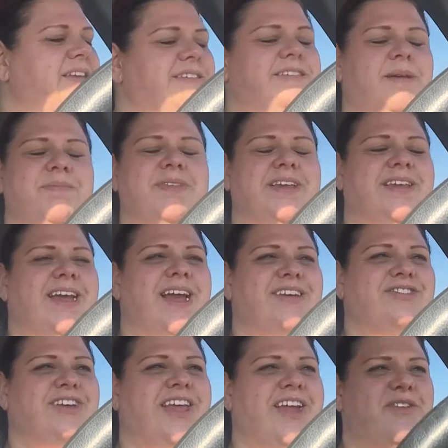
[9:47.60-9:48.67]
something.
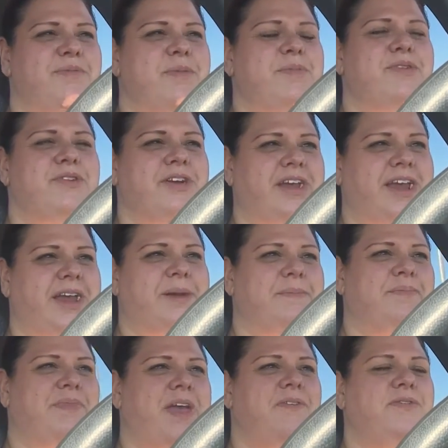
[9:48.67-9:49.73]
Gosh, I can't remember her
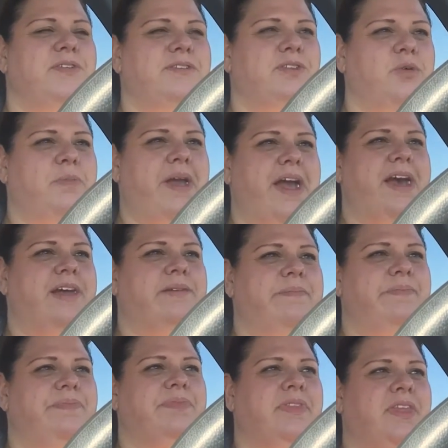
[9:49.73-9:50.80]
name. I feel so bad.
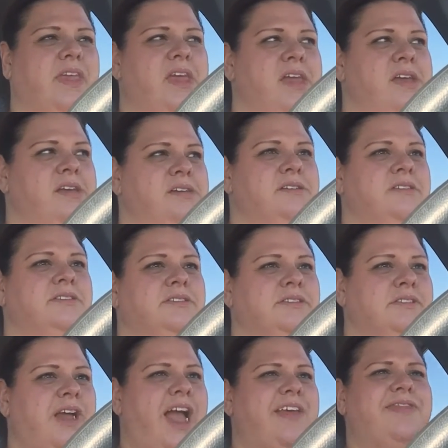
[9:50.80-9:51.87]

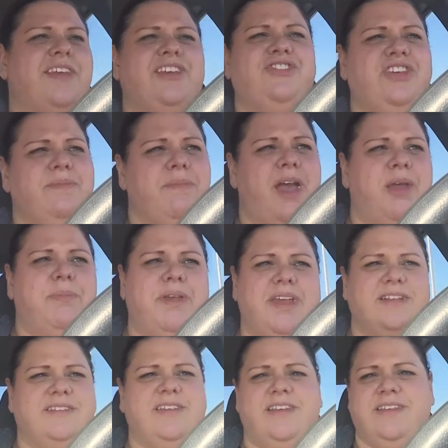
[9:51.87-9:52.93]
I think she might
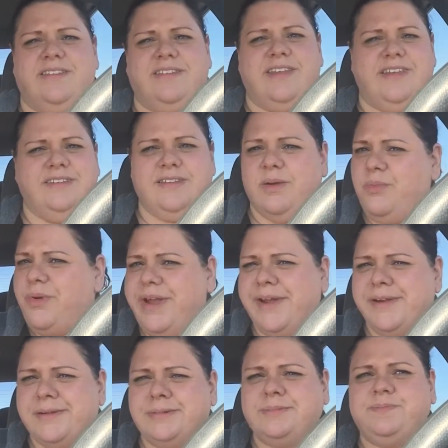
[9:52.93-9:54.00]
be in Tennessee
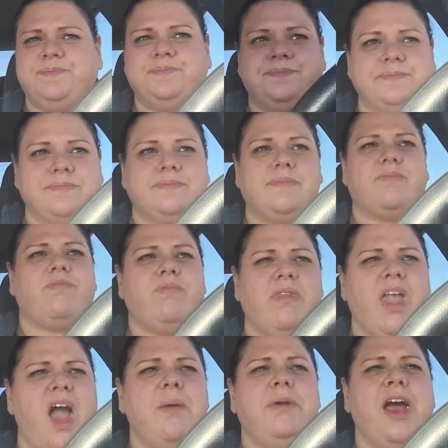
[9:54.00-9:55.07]
somewhere.
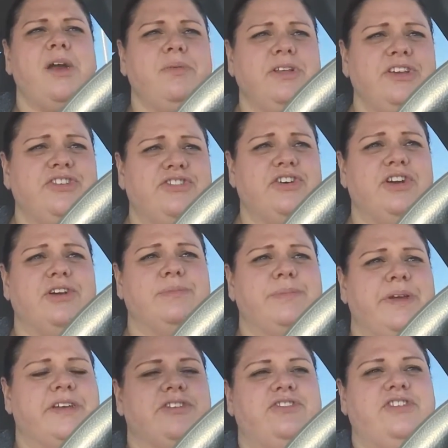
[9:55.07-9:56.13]
I'm not really sure,
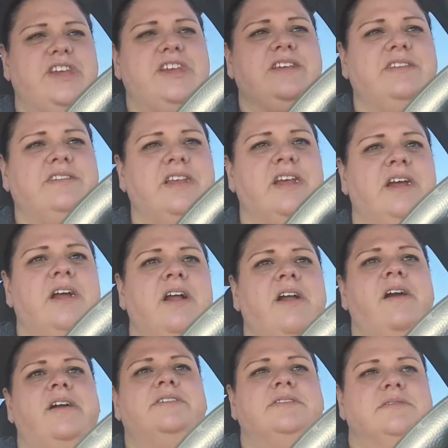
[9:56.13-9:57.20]
but she's
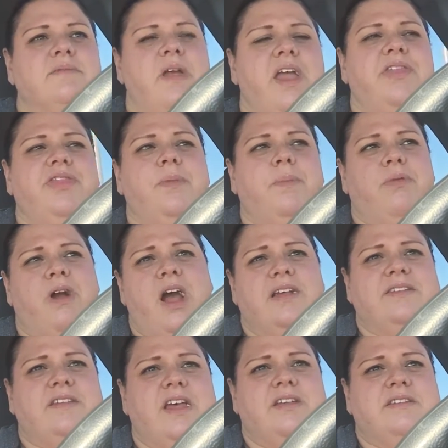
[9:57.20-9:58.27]
in the
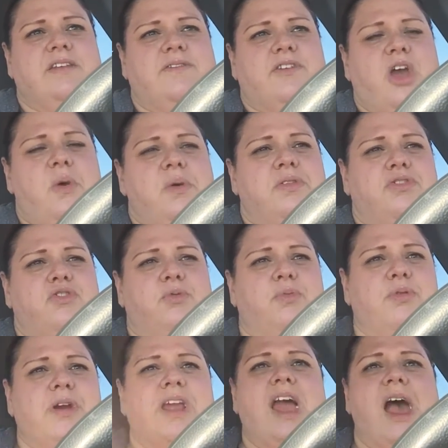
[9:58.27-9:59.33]
process of going through
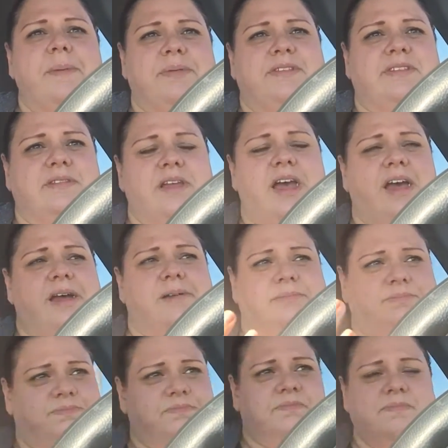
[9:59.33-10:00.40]
pre-ops
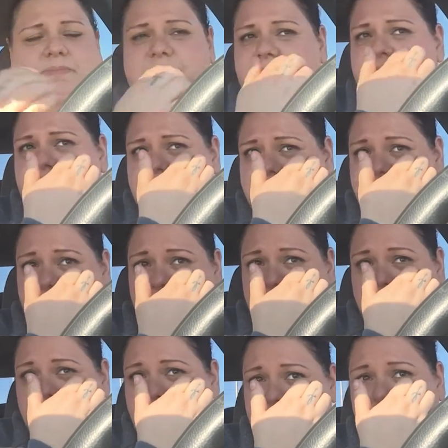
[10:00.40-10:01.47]
stuff
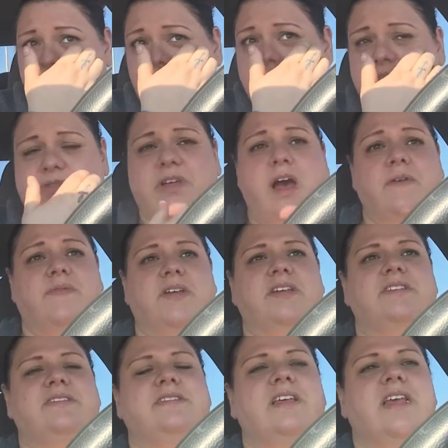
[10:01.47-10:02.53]
through her doctor's
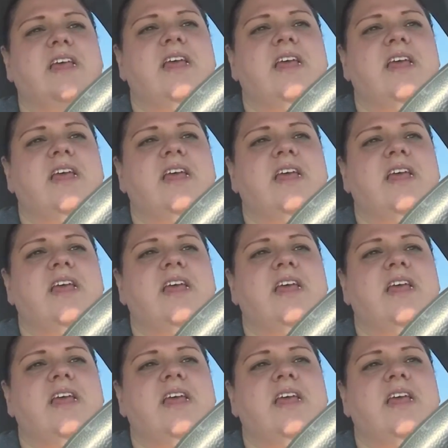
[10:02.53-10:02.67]
office.